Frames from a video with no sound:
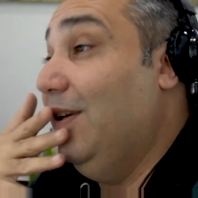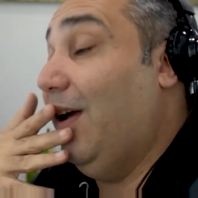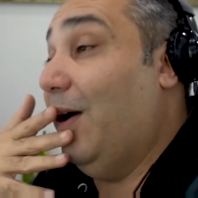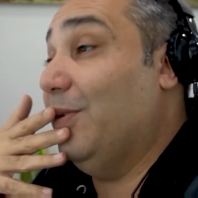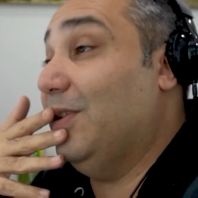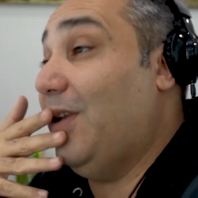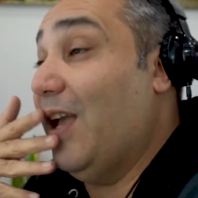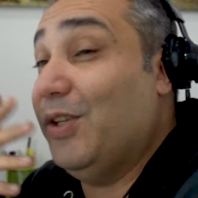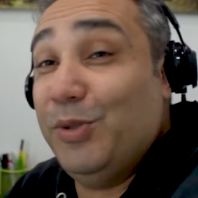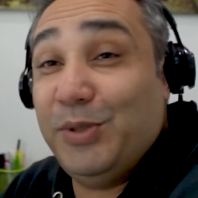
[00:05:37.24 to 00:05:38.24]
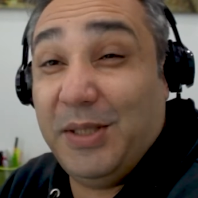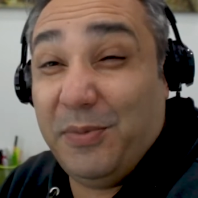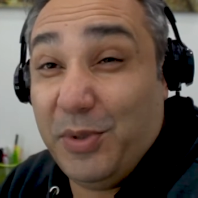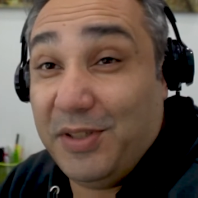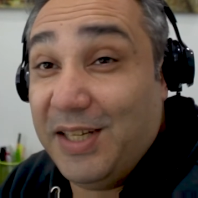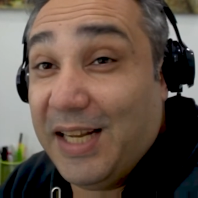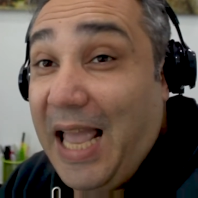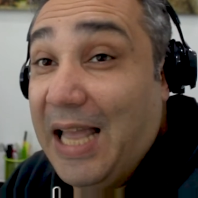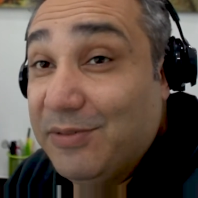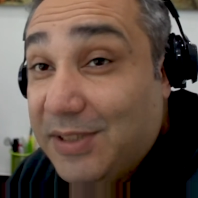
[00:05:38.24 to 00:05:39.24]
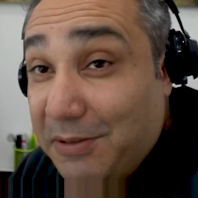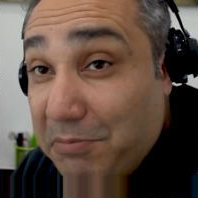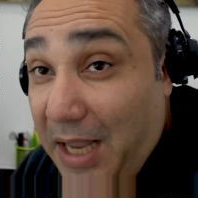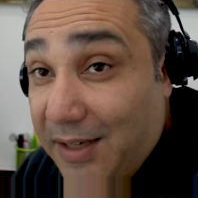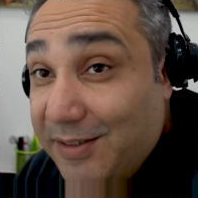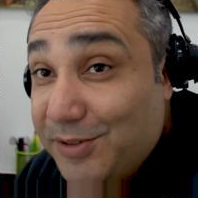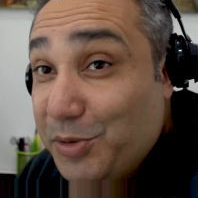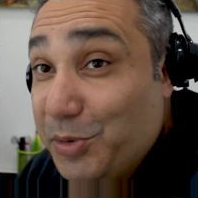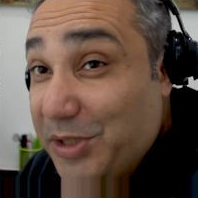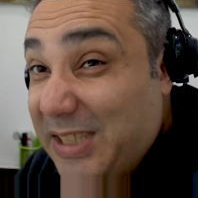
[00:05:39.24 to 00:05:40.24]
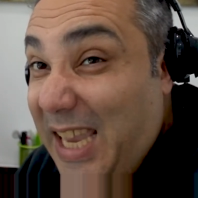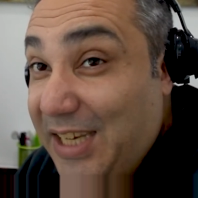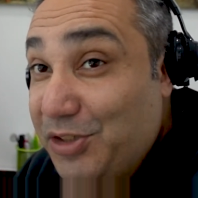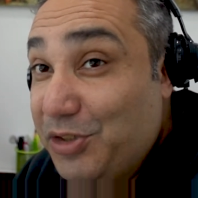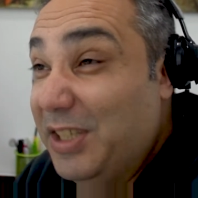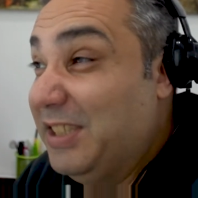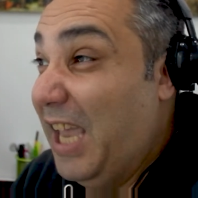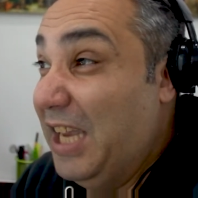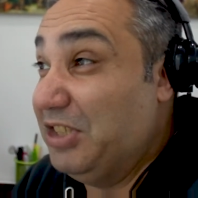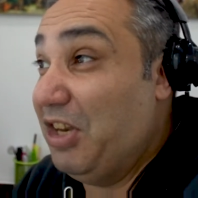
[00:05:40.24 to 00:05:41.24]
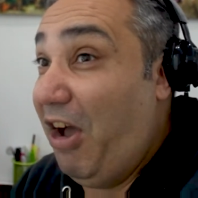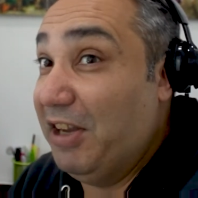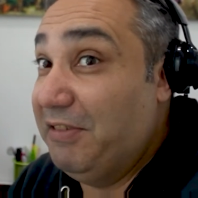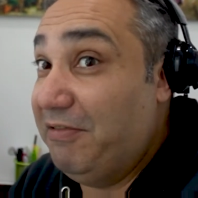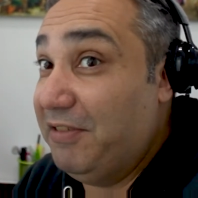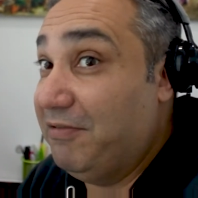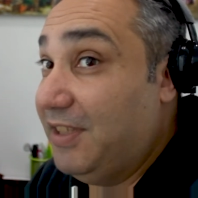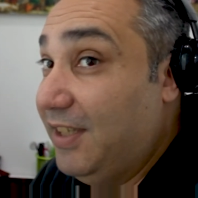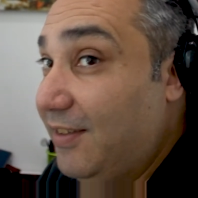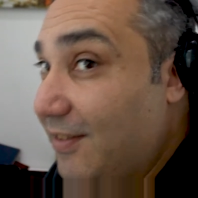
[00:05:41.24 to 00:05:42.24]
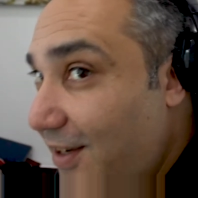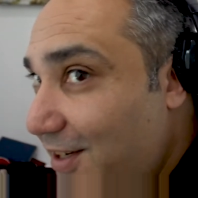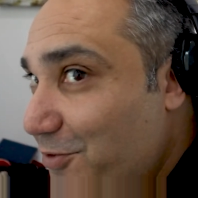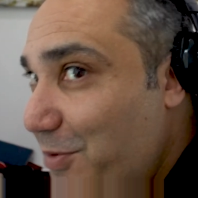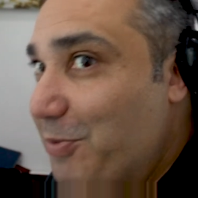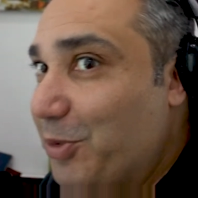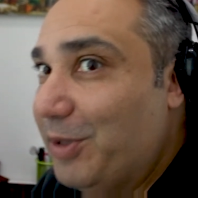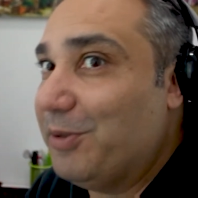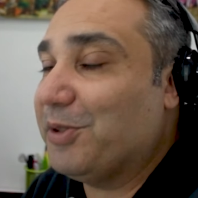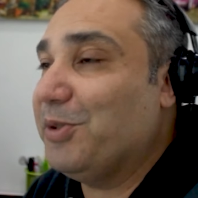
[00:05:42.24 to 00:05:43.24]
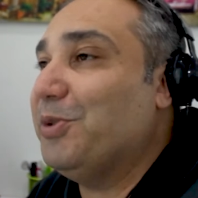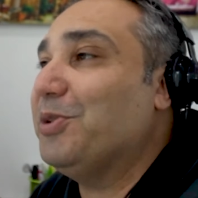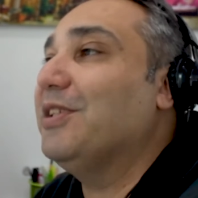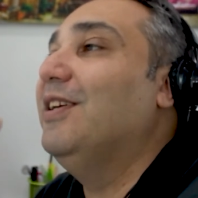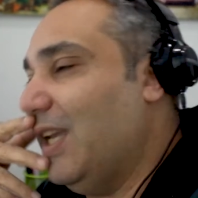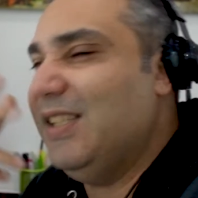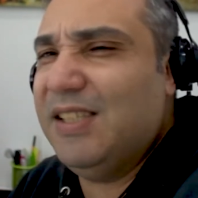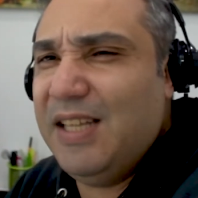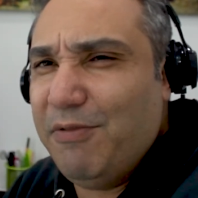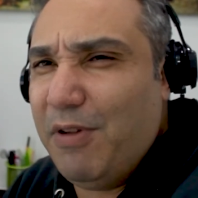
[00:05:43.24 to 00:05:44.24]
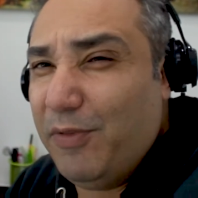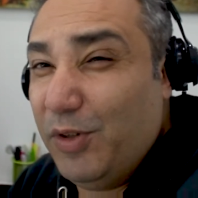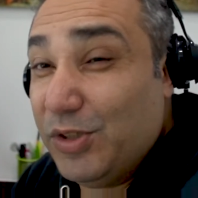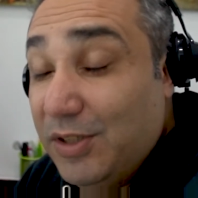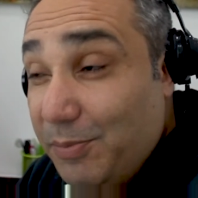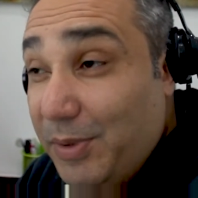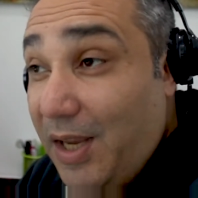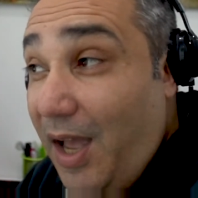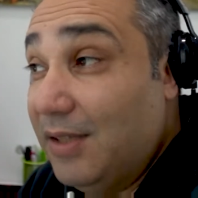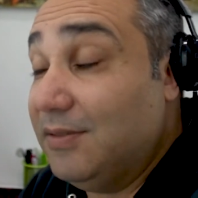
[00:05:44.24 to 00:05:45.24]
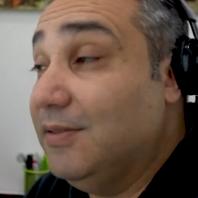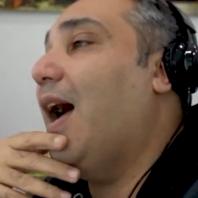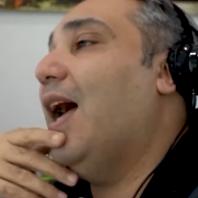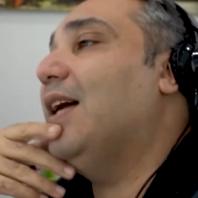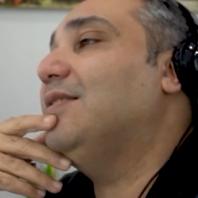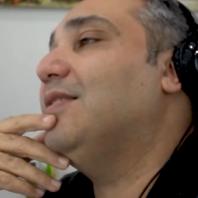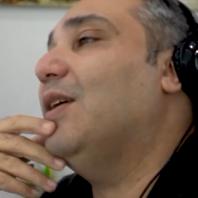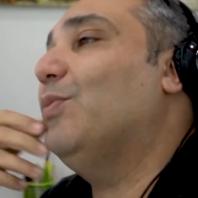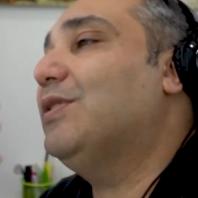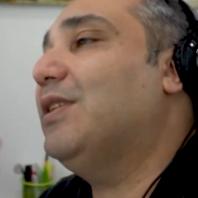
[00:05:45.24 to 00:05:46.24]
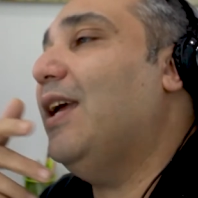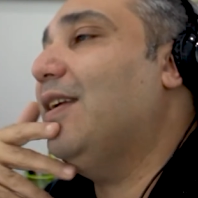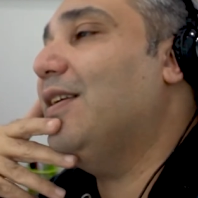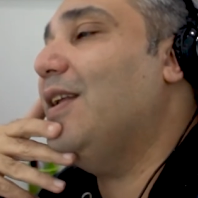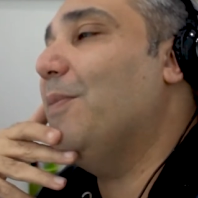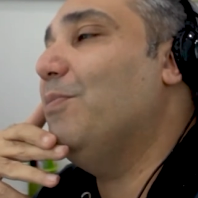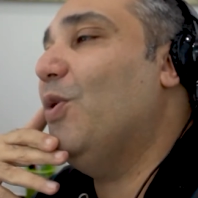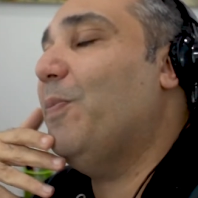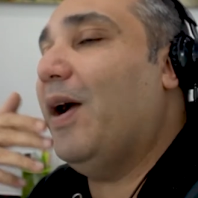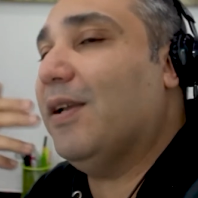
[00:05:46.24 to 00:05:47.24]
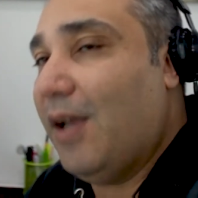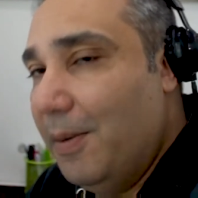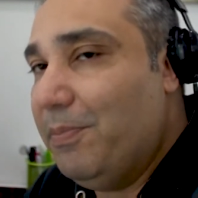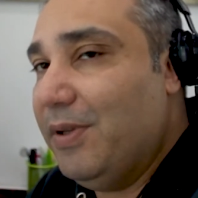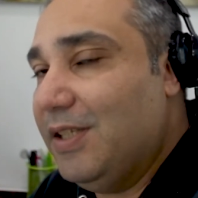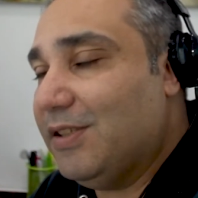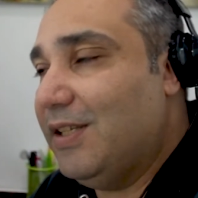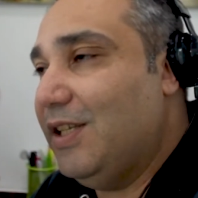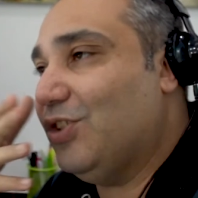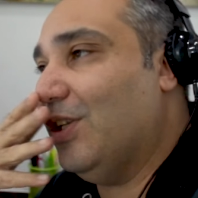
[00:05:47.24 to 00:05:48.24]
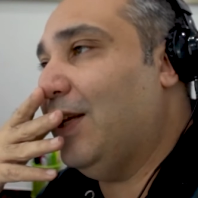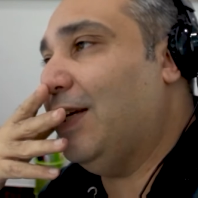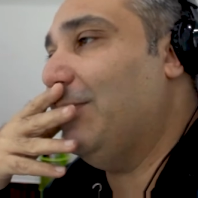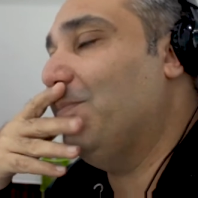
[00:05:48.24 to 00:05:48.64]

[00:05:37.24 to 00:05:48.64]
I used it with an accounting package called Sage Line 50. I even remember what it was called. The internet revolution had begun, and it was taken up more by companies initially